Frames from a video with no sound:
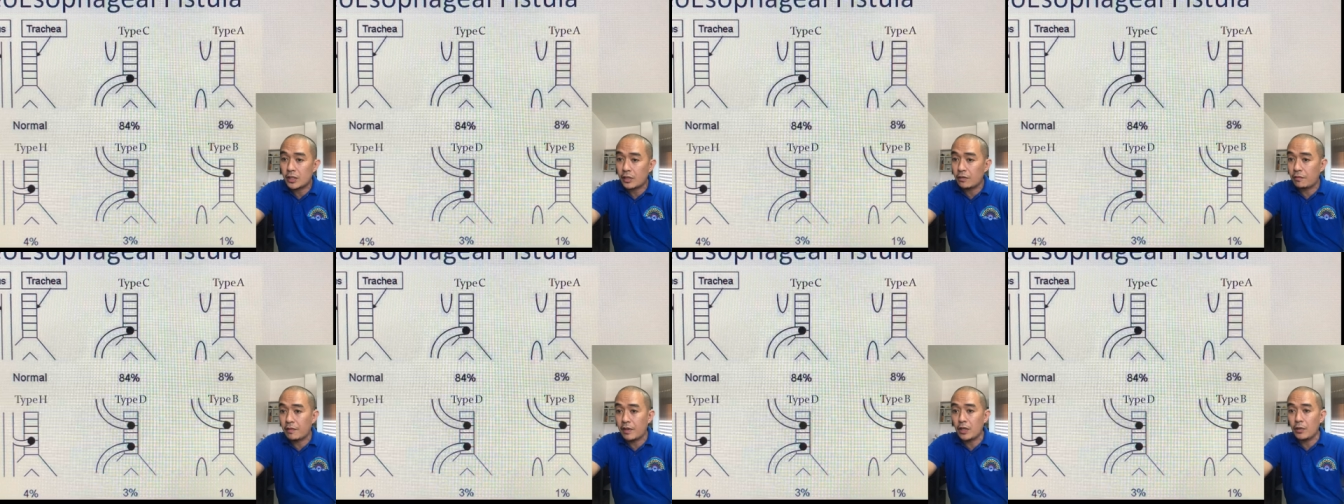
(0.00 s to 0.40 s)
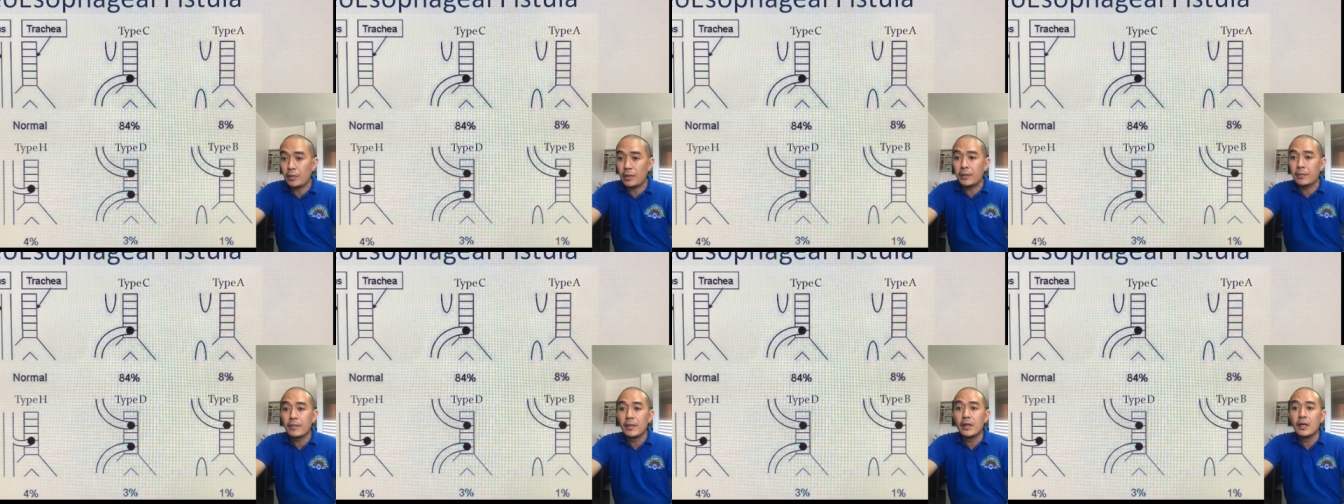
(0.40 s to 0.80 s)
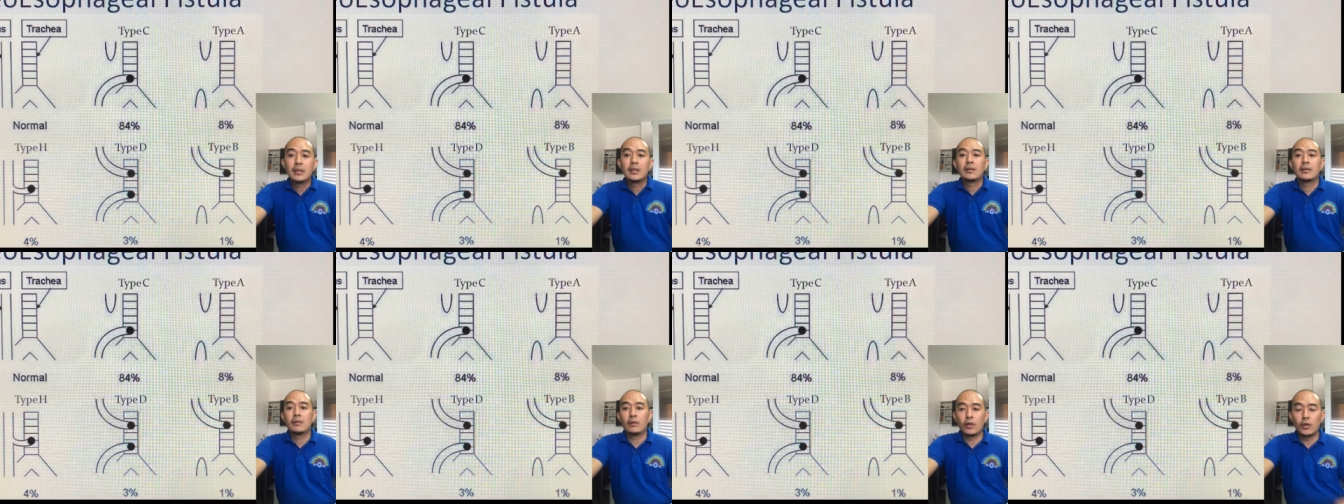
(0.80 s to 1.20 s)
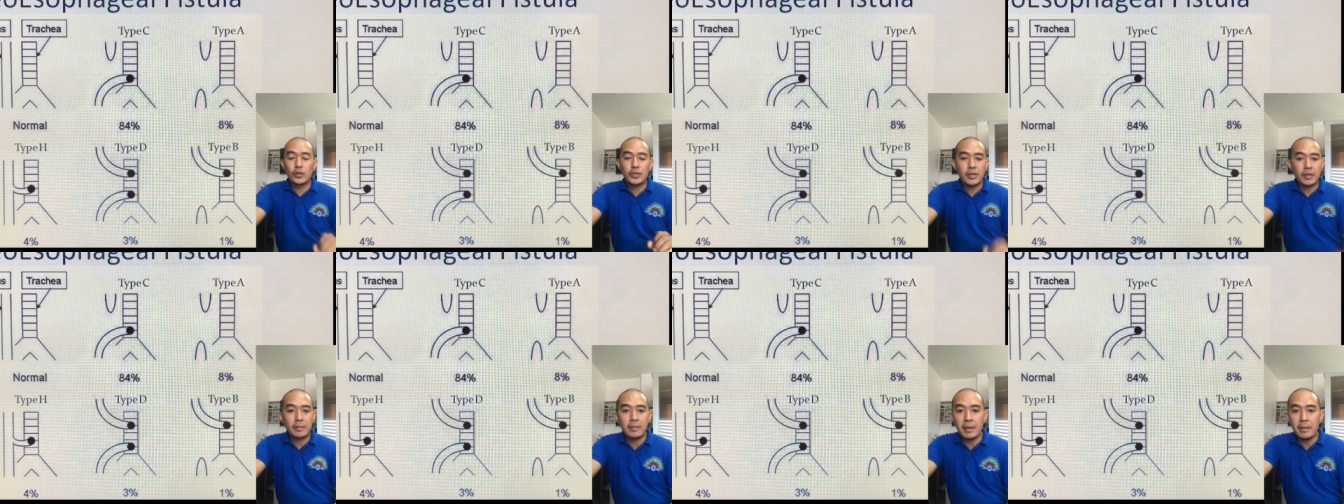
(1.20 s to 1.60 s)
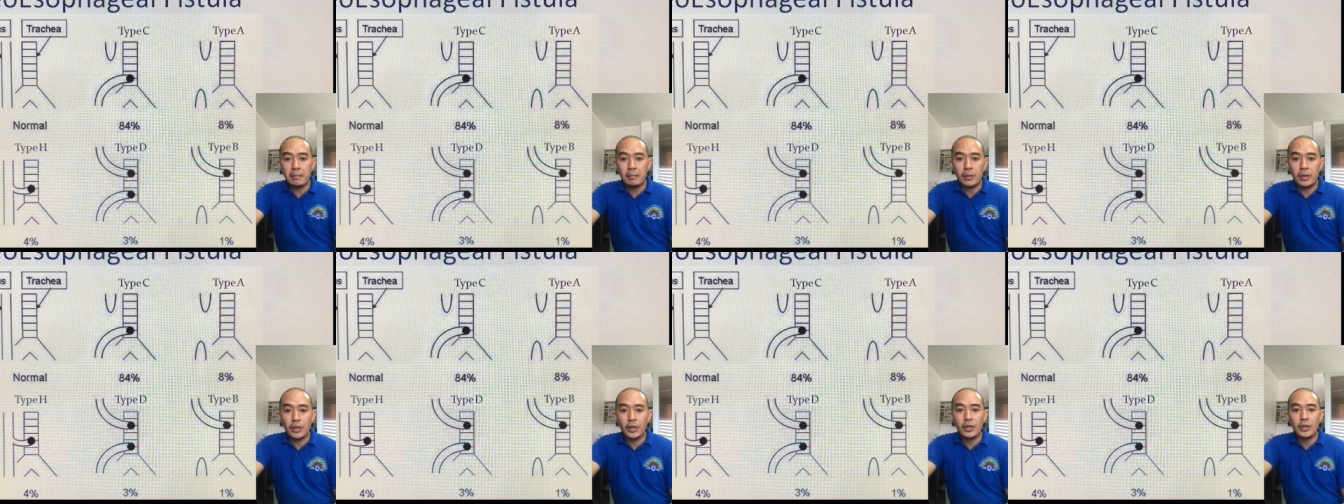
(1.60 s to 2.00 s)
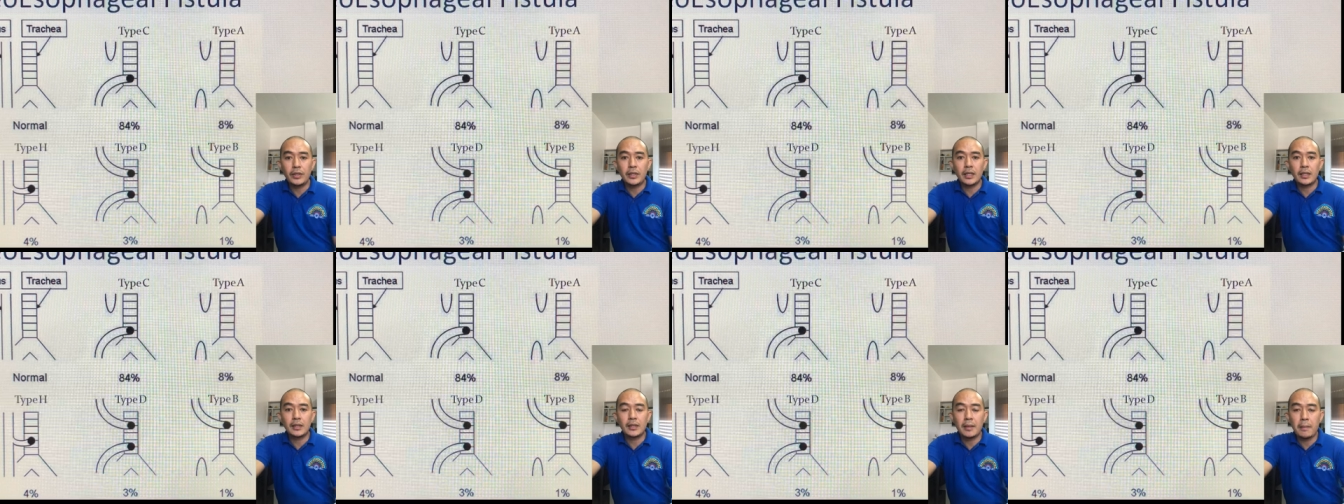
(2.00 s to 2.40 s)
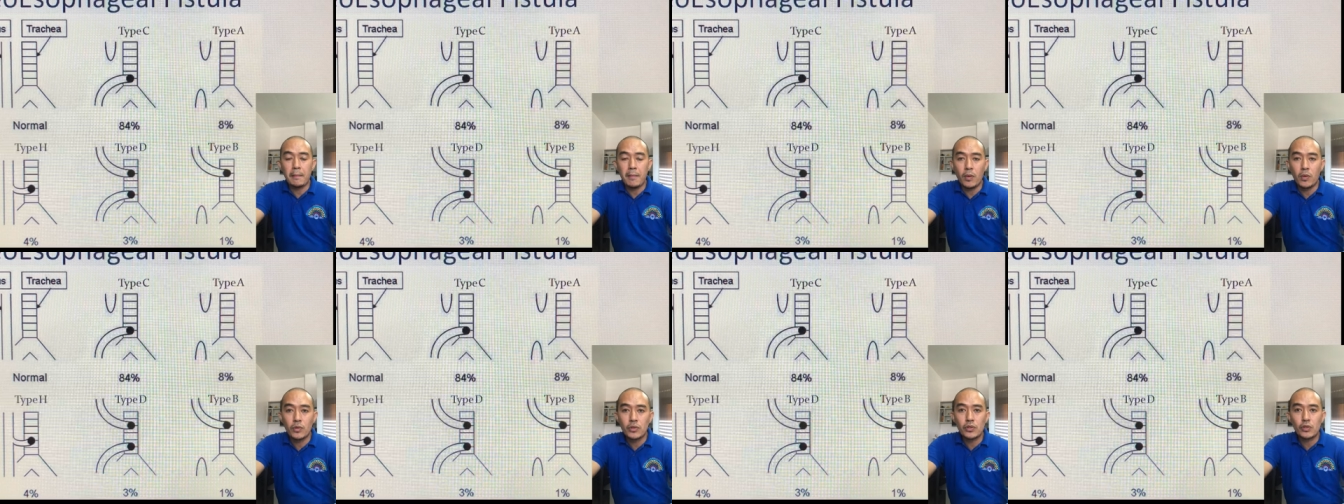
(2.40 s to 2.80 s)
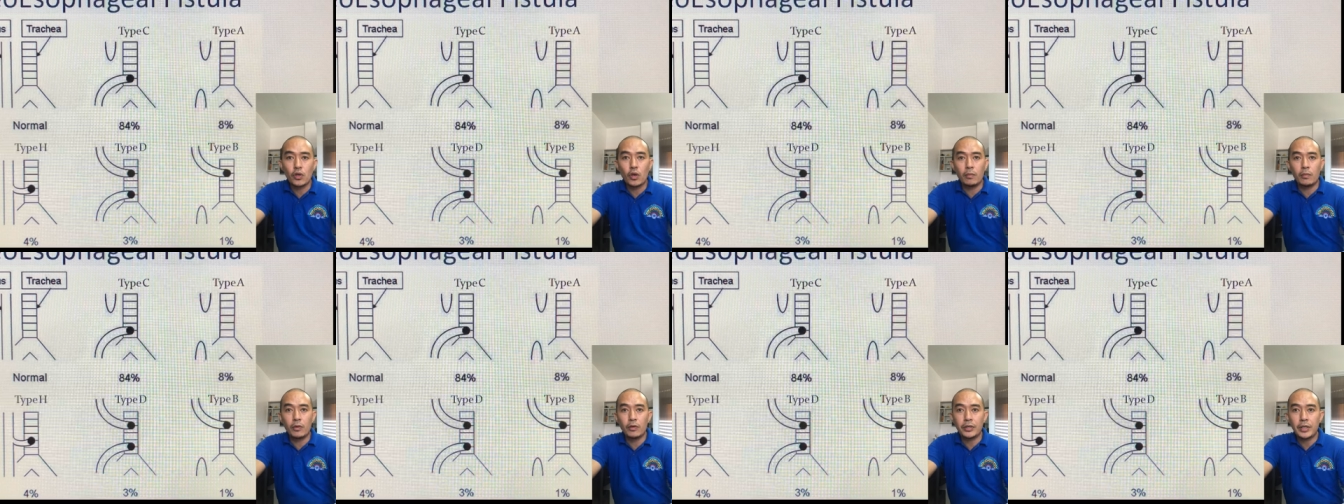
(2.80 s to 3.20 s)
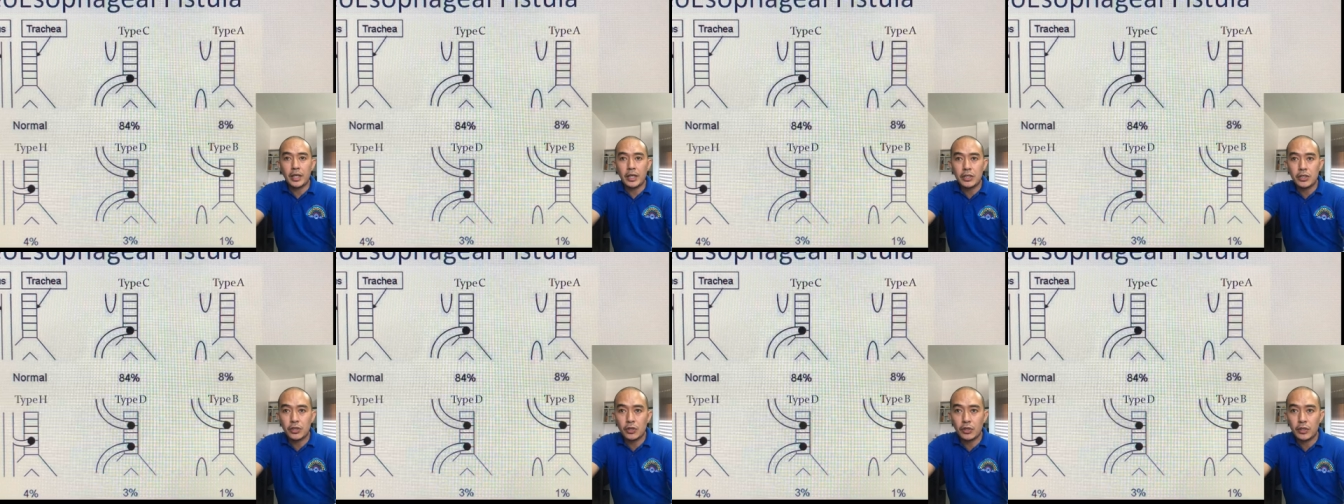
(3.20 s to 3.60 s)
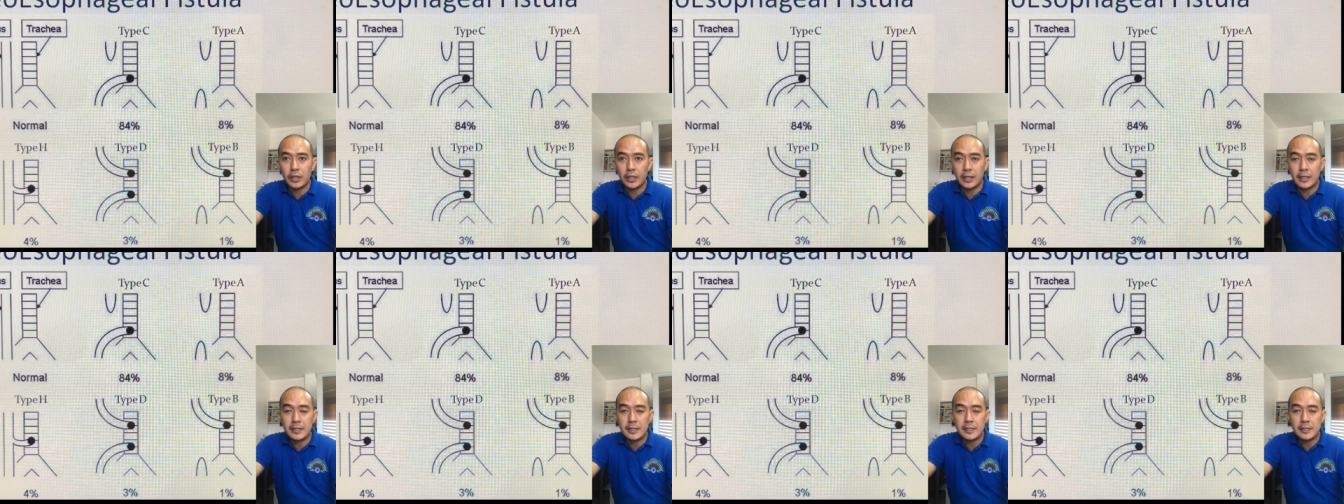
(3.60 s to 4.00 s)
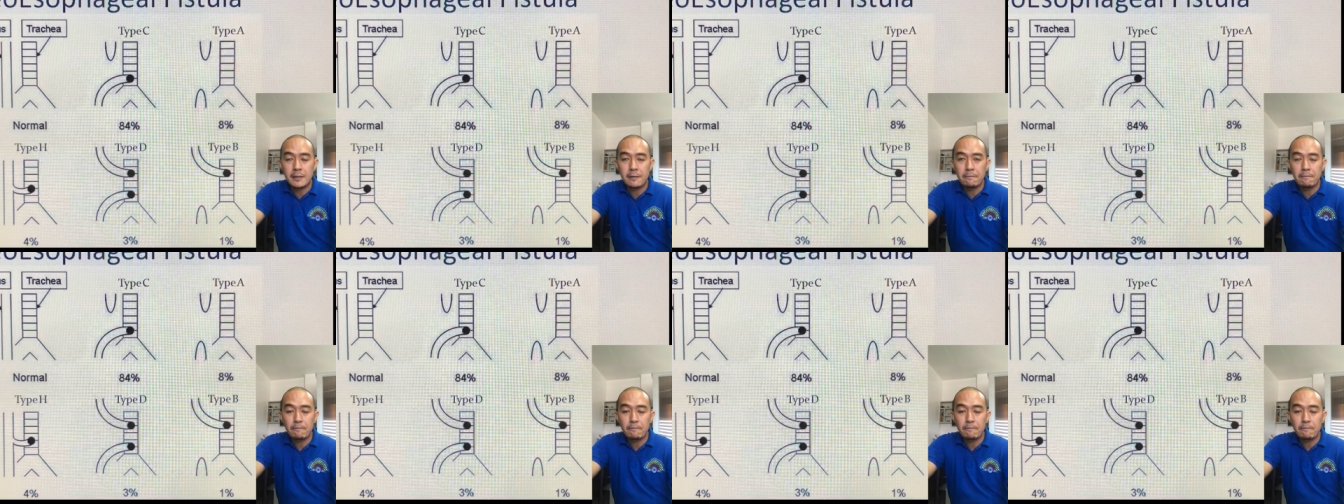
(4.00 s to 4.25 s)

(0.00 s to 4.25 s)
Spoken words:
are you following, also remember that the most common connection is,